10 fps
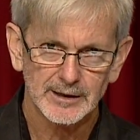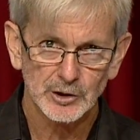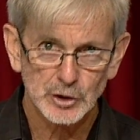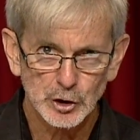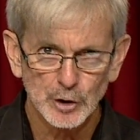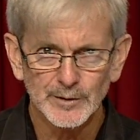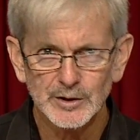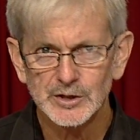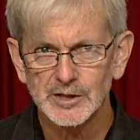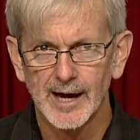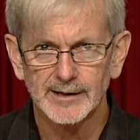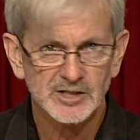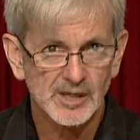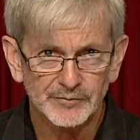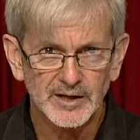consumers that
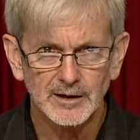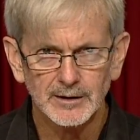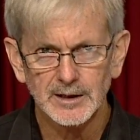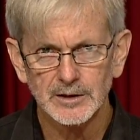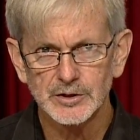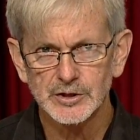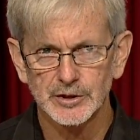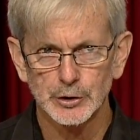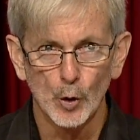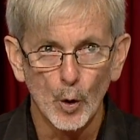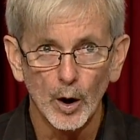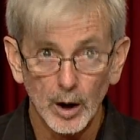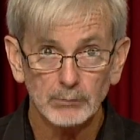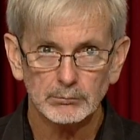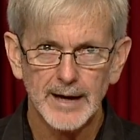something is your